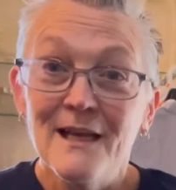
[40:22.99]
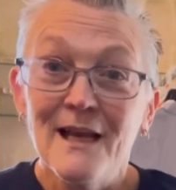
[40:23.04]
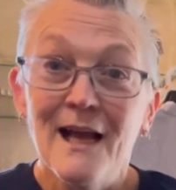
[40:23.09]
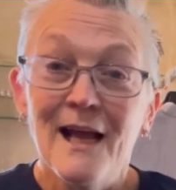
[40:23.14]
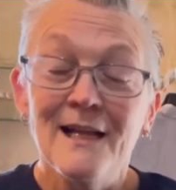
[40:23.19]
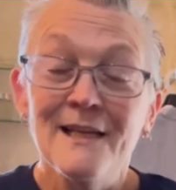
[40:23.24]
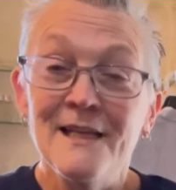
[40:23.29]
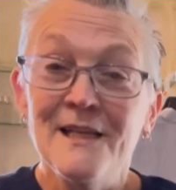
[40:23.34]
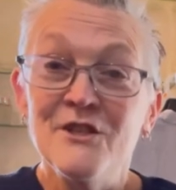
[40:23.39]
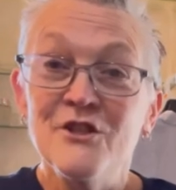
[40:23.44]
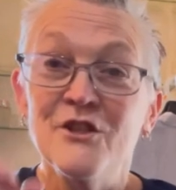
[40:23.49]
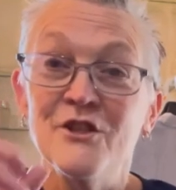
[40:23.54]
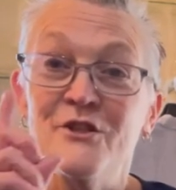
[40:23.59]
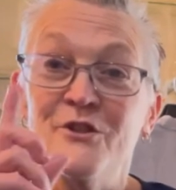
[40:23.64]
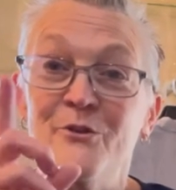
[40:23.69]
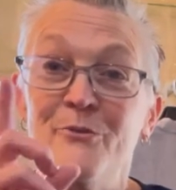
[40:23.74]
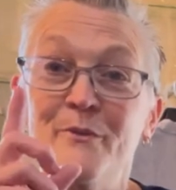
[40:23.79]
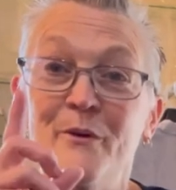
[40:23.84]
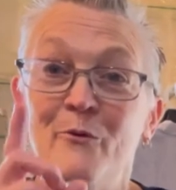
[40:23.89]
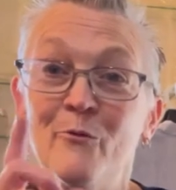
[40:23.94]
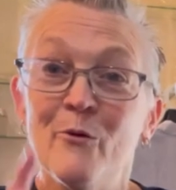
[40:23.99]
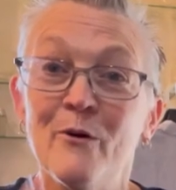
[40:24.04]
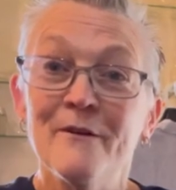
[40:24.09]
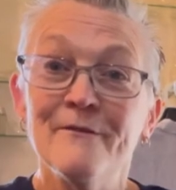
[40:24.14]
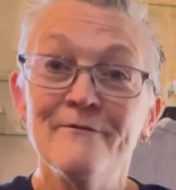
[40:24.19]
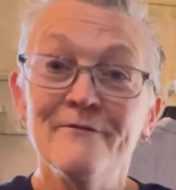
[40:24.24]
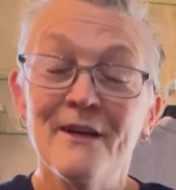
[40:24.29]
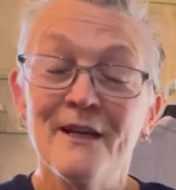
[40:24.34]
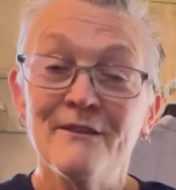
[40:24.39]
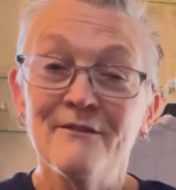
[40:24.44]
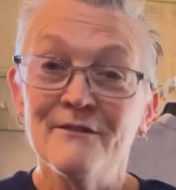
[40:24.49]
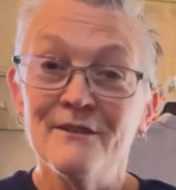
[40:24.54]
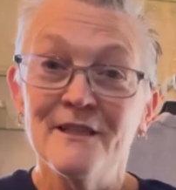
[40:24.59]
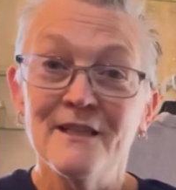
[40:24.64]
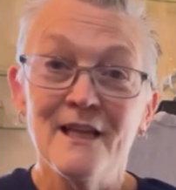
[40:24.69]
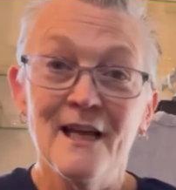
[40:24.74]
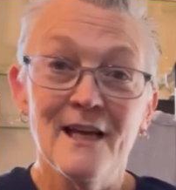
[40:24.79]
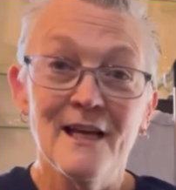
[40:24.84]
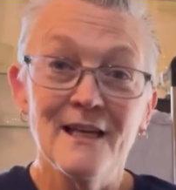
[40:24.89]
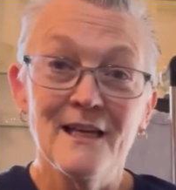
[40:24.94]
I need you to do me one favor
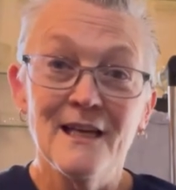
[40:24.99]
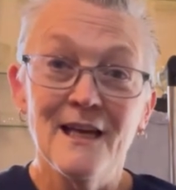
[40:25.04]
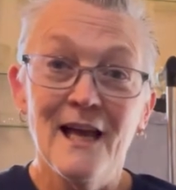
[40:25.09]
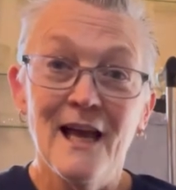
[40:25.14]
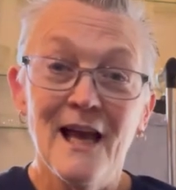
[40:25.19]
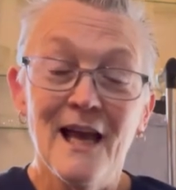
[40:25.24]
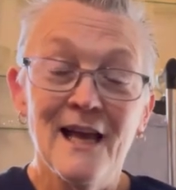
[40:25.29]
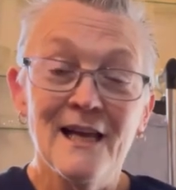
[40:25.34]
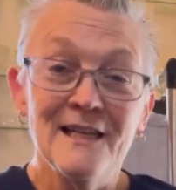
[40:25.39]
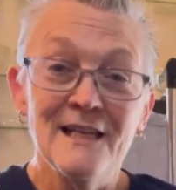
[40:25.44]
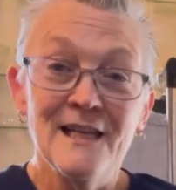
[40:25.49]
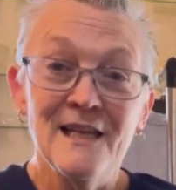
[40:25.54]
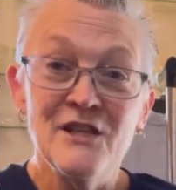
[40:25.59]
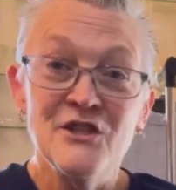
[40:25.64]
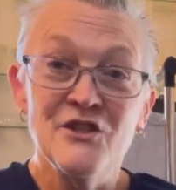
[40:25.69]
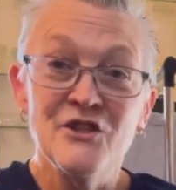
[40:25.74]
today. I need